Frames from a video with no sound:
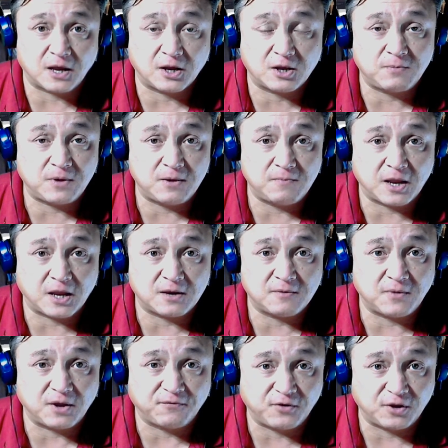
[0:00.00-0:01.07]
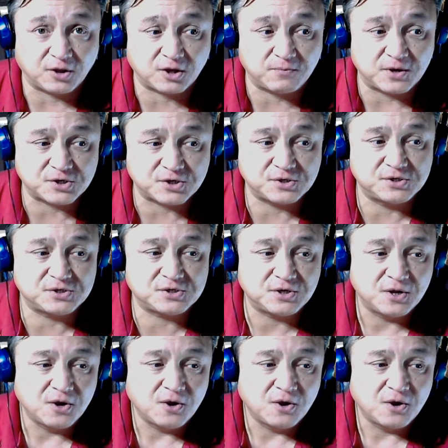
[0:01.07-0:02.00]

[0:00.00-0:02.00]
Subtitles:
I could be making affiliate commissions